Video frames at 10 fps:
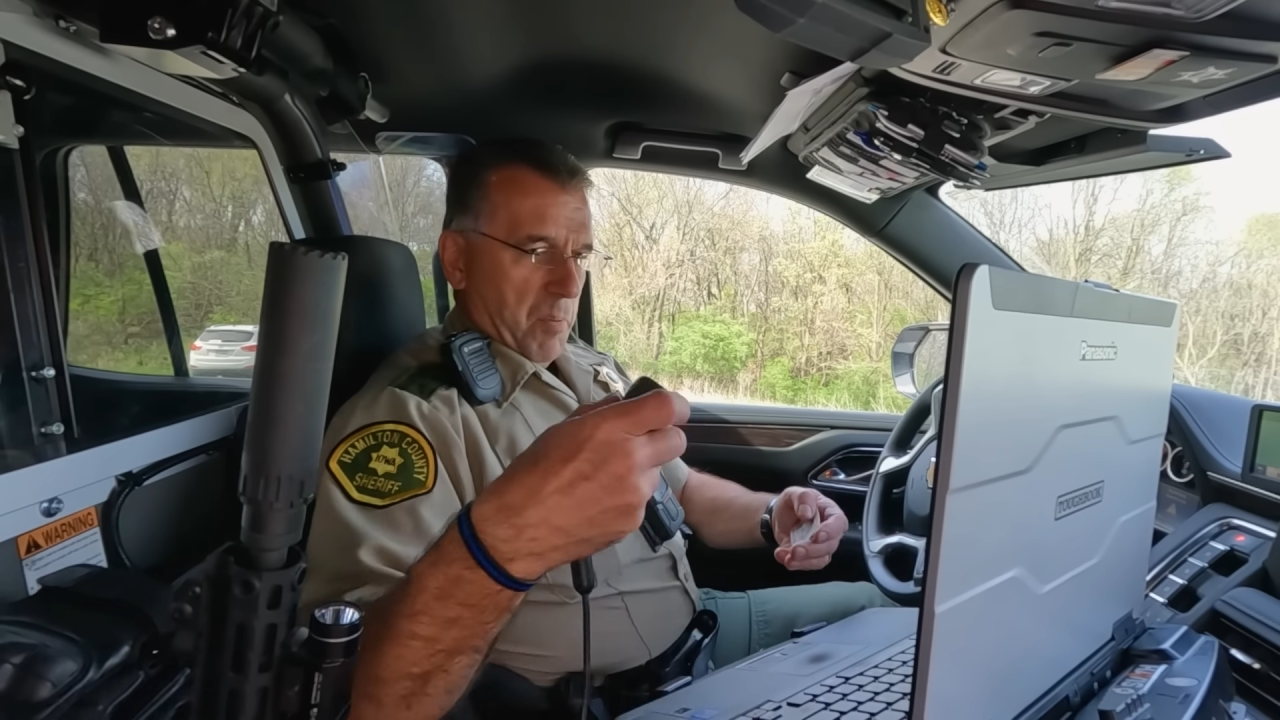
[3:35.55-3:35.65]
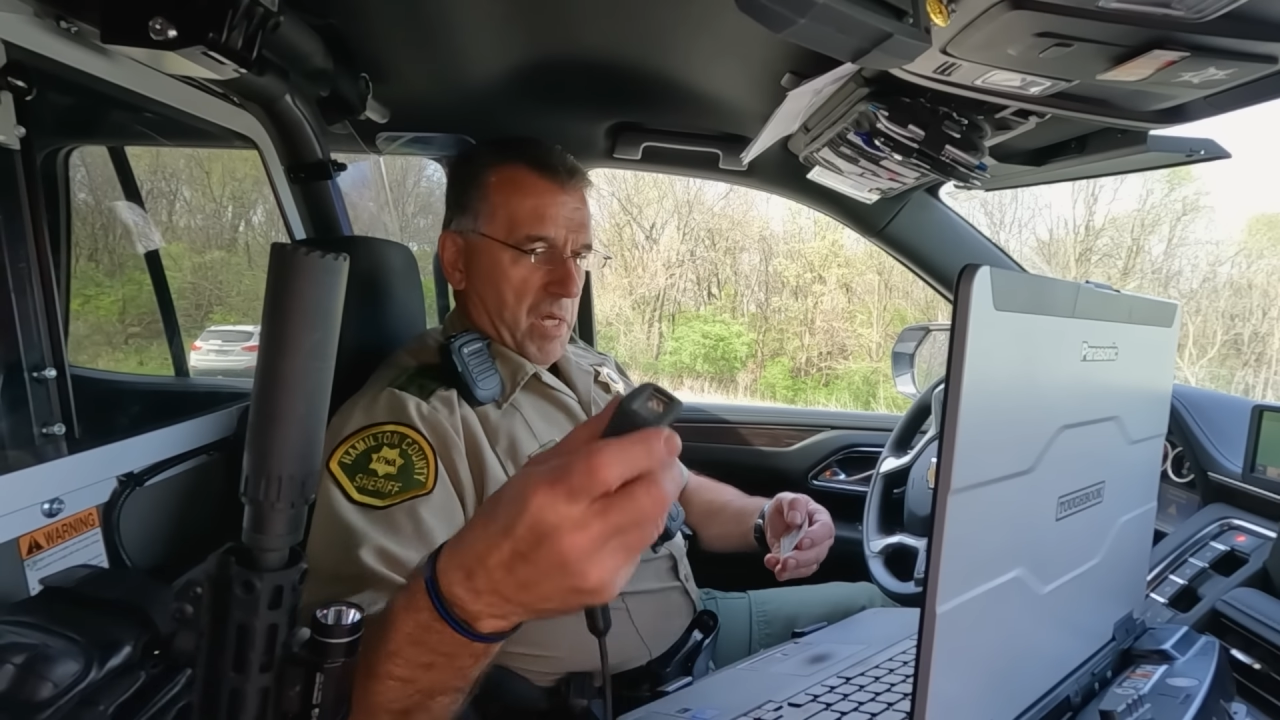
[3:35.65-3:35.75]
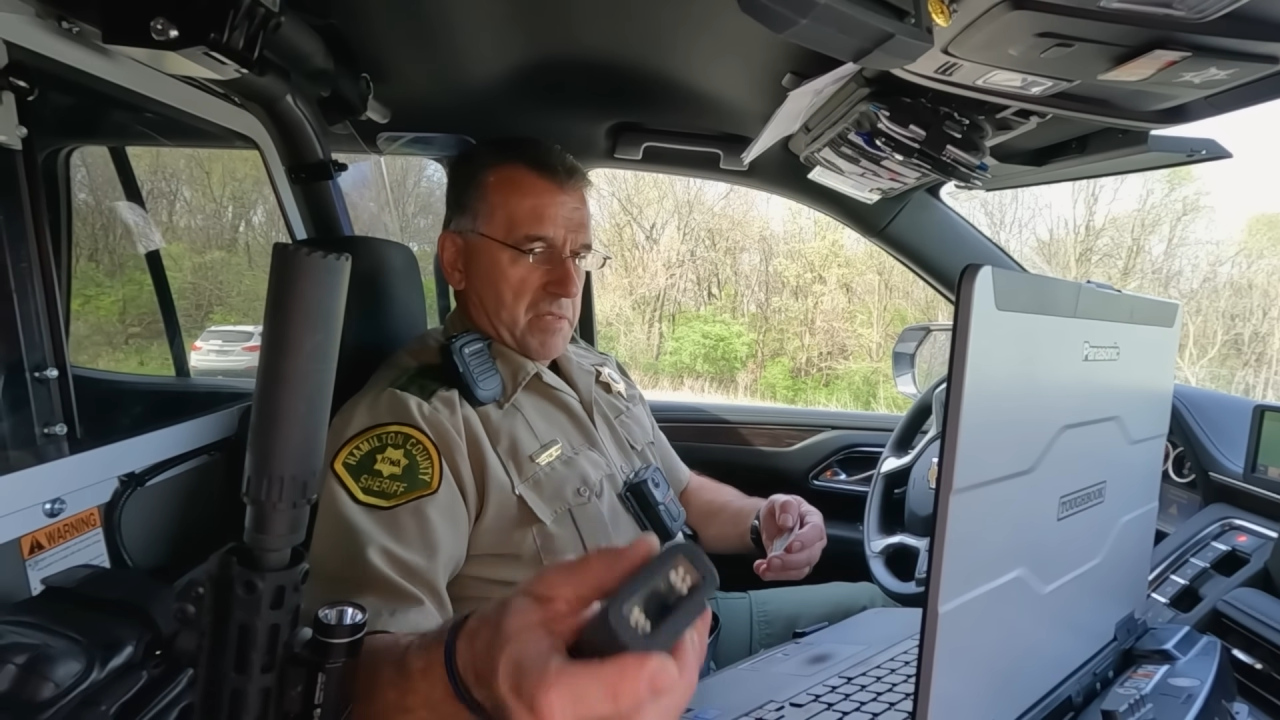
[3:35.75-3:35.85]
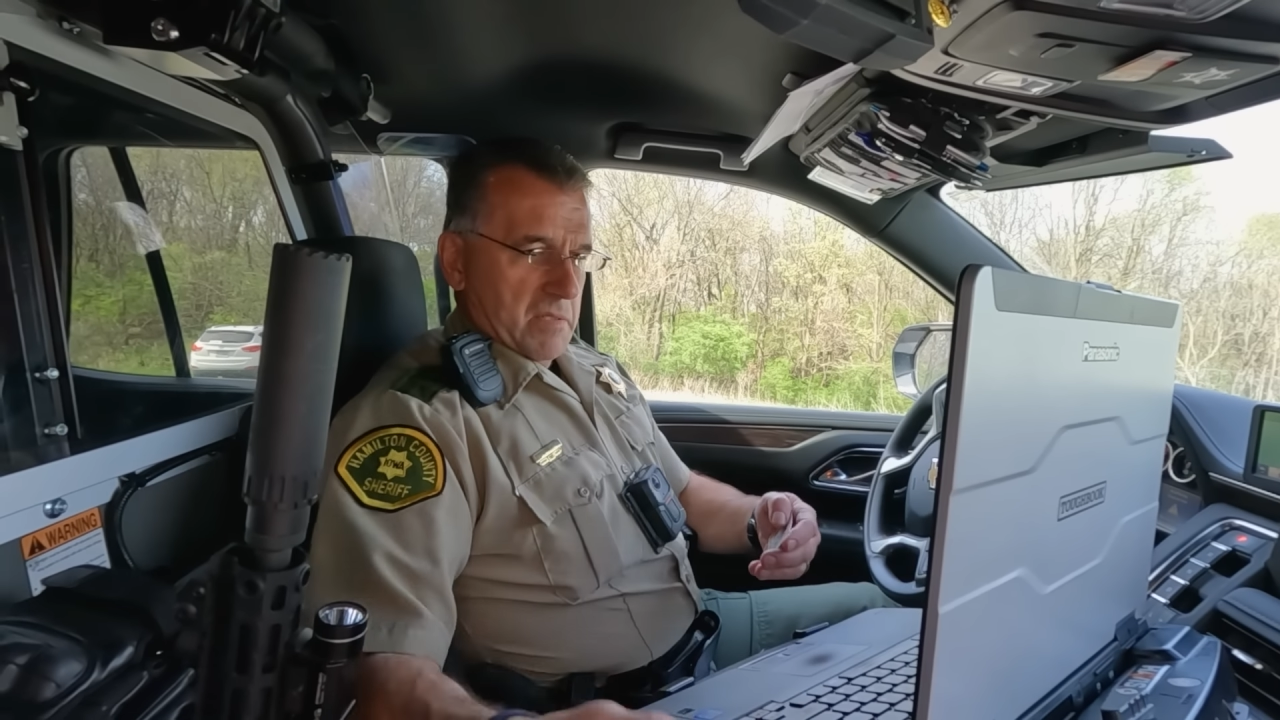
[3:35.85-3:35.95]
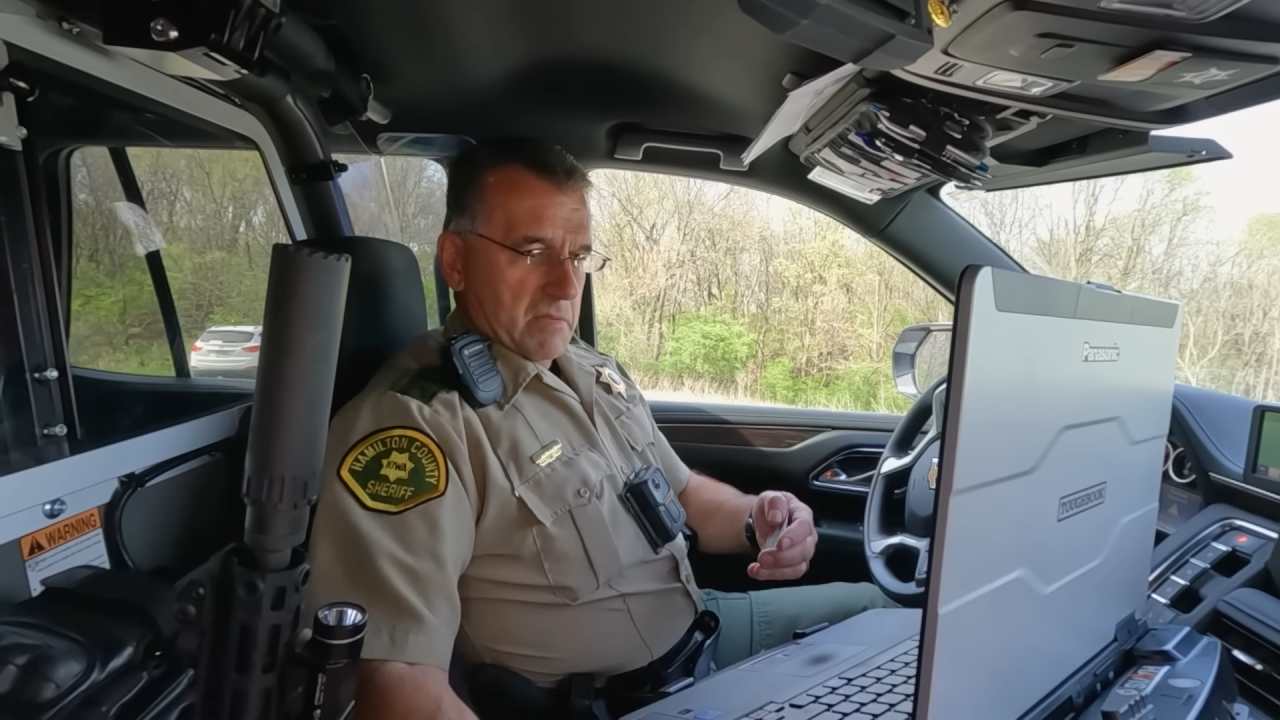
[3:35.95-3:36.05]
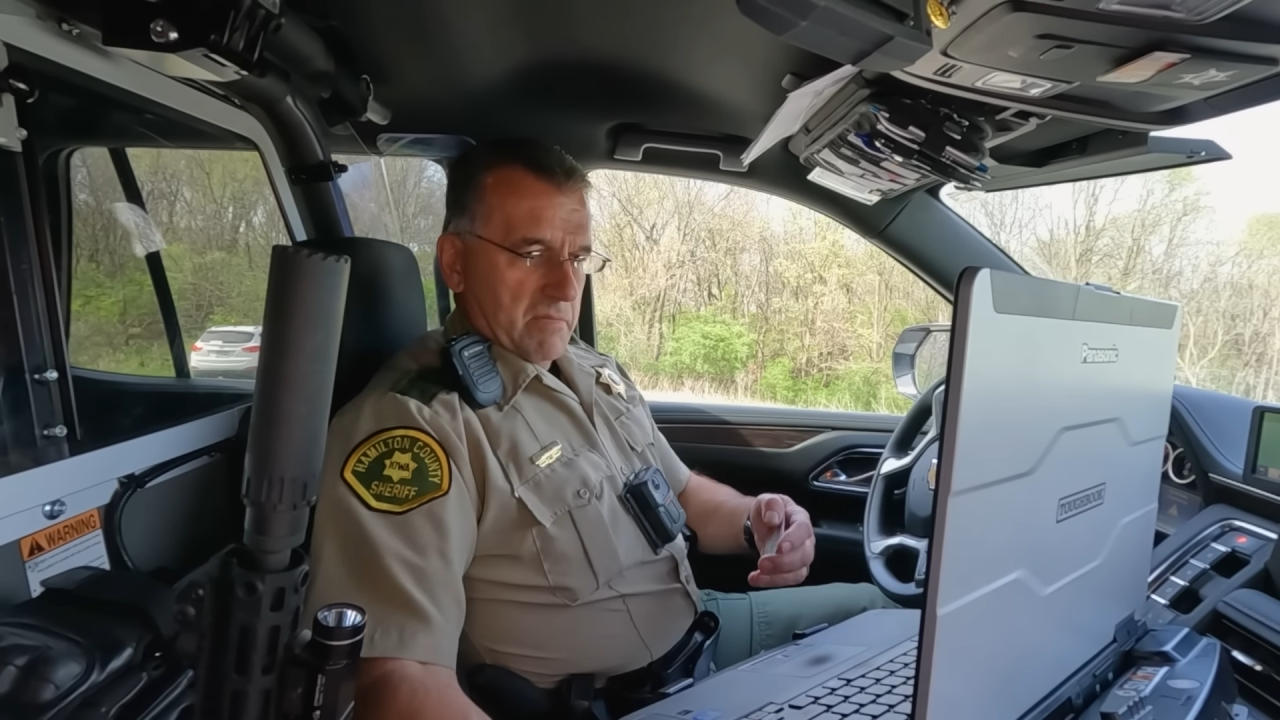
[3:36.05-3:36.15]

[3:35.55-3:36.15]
pleasant.